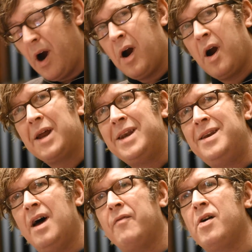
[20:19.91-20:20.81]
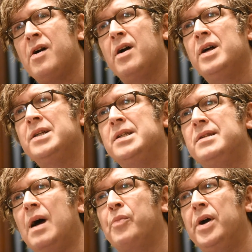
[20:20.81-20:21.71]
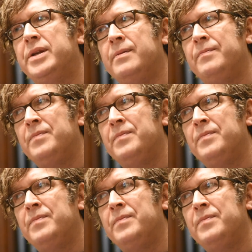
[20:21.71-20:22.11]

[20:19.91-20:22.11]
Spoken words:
are never separate